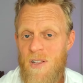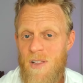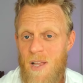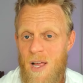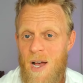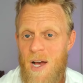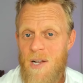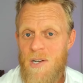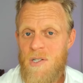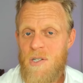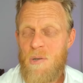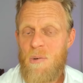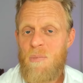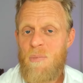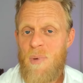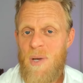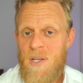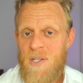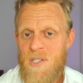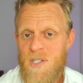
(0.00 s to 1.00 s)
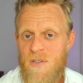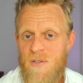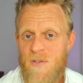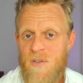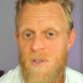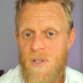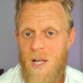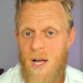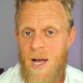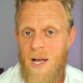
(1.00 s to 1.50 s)
large piece of
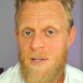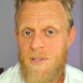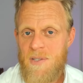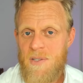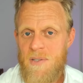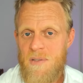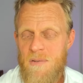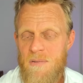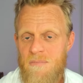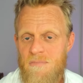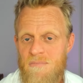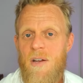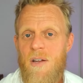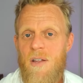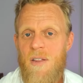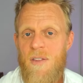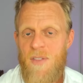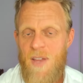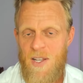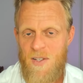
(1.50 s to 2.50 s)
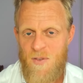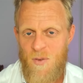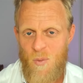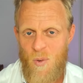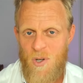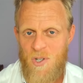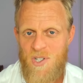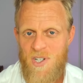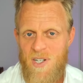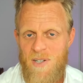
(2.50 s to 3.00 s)
glass. Thanks for
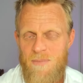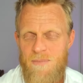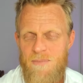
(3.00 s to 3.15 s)
watching.